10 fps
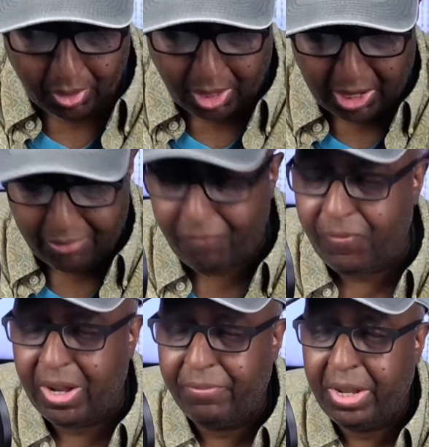I have
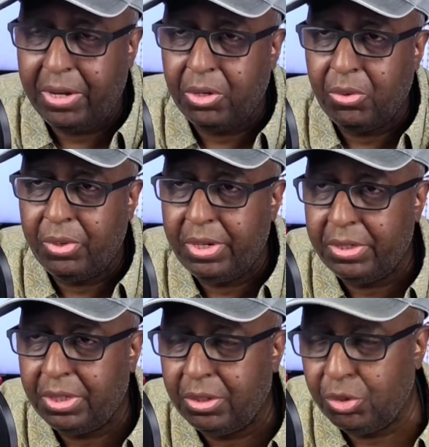5
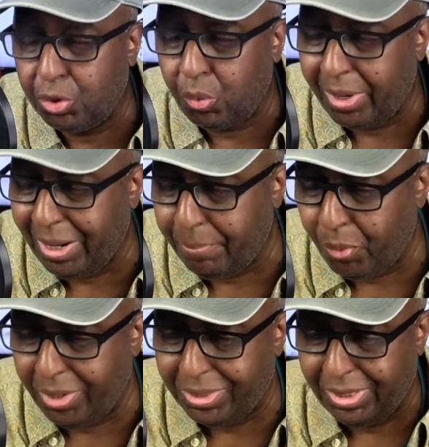categories, 20
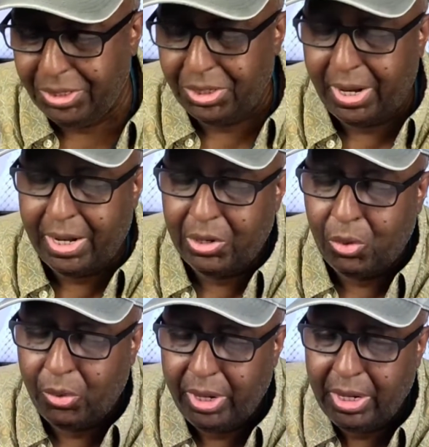points in each
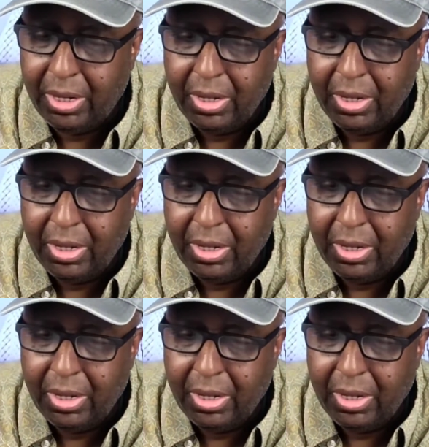category.